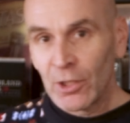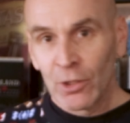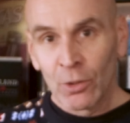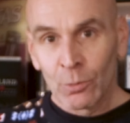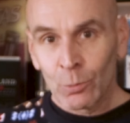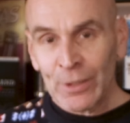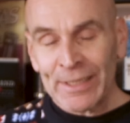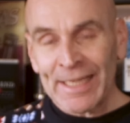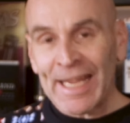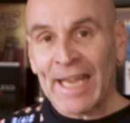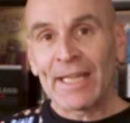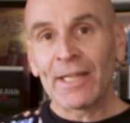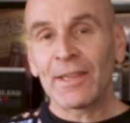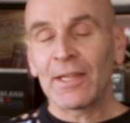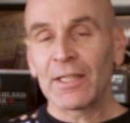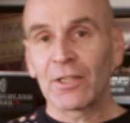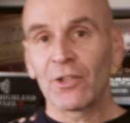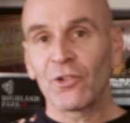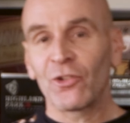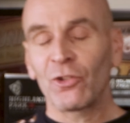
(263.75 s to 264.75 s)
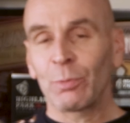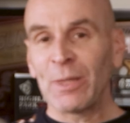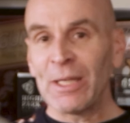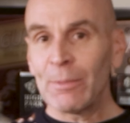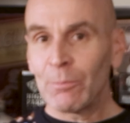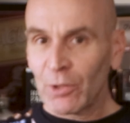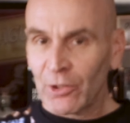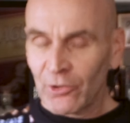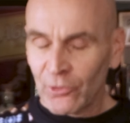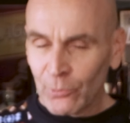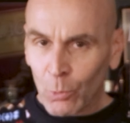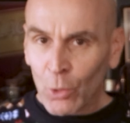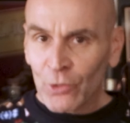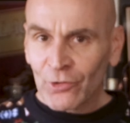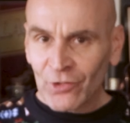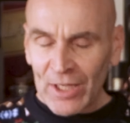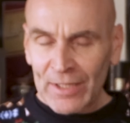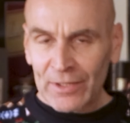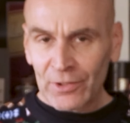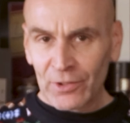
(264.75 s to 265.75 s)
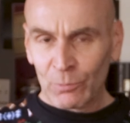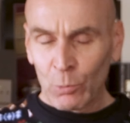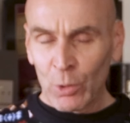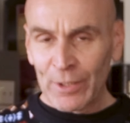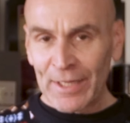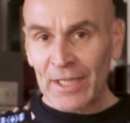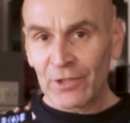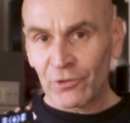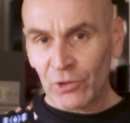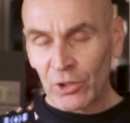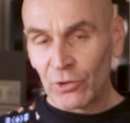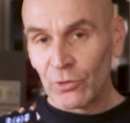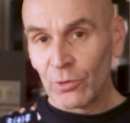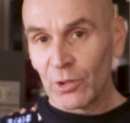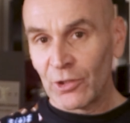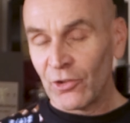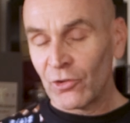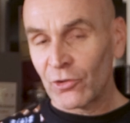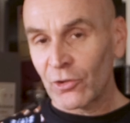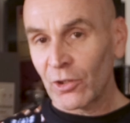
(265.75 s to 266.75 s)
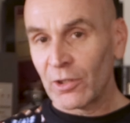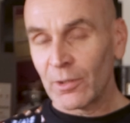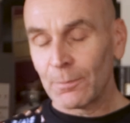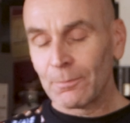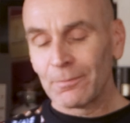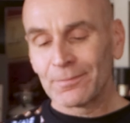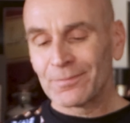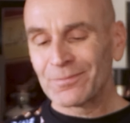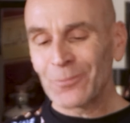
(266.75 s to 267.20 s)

You don't want anything that's sweet, because what that's going to do is it's going to